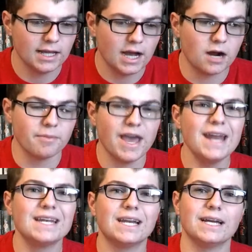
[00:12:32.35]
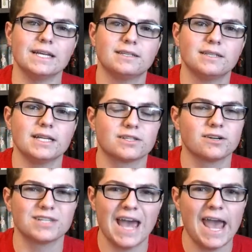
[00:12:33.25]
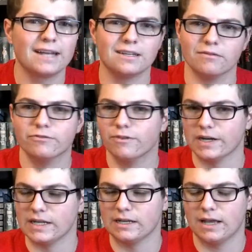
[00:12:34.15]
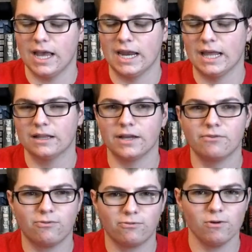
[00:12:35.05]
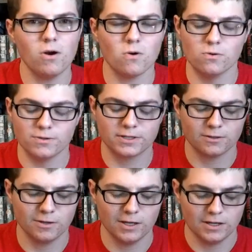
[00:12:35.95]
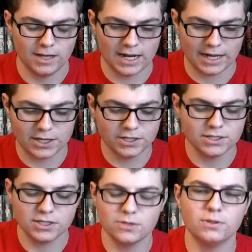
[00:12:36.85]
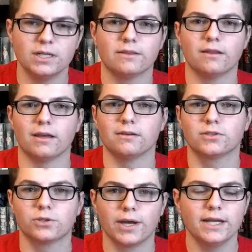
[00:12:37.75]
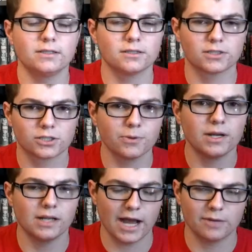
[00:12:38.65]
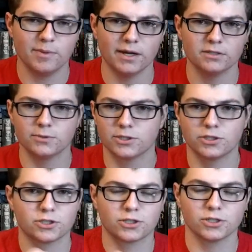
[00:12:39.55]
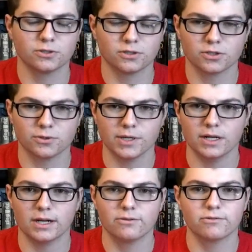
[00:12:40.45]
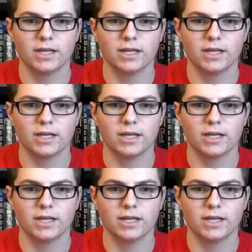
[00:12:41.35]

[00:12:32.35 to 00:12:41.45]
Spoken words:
That night, it starts acting funny, and it froze, and I couldn't do anything. So I hit the screen lock button, which just turns the screen off.